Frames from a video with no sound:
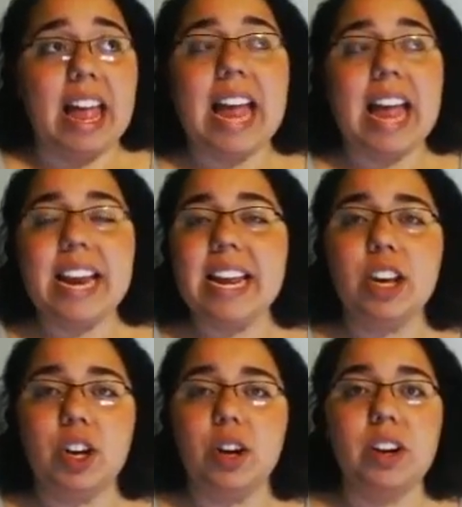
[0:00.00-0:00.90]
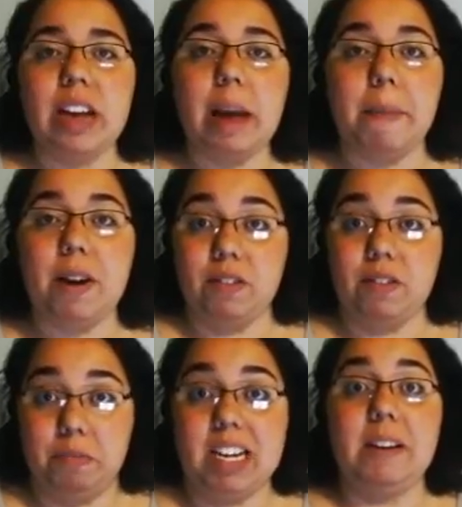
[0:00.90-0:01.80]
any good amount of
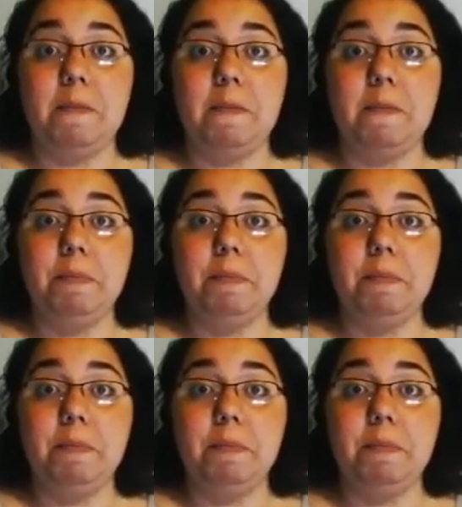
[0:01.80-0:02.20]
money,